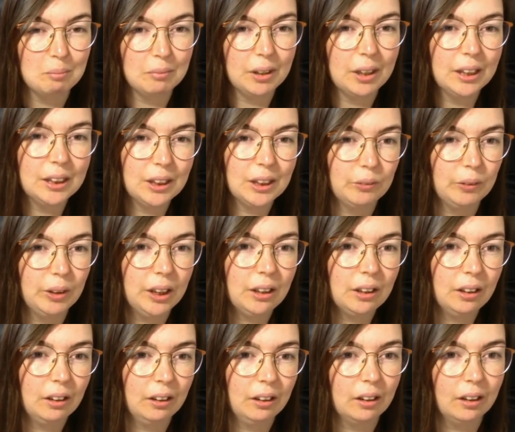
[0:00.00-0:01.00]
this
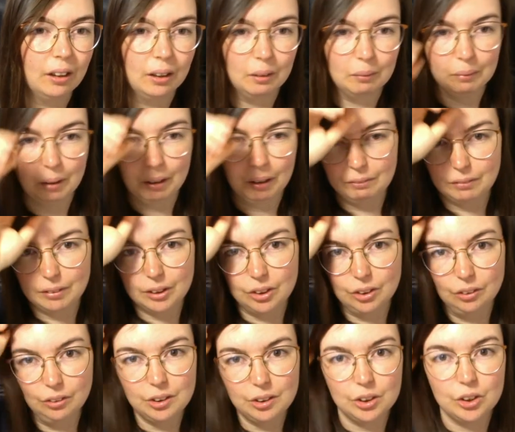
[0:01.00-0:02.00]
week than my
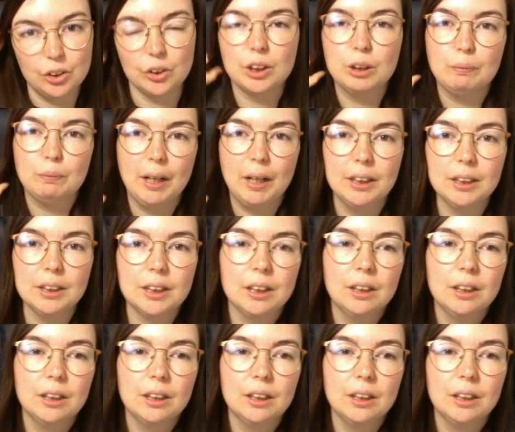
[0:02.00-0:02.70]
videos. So spend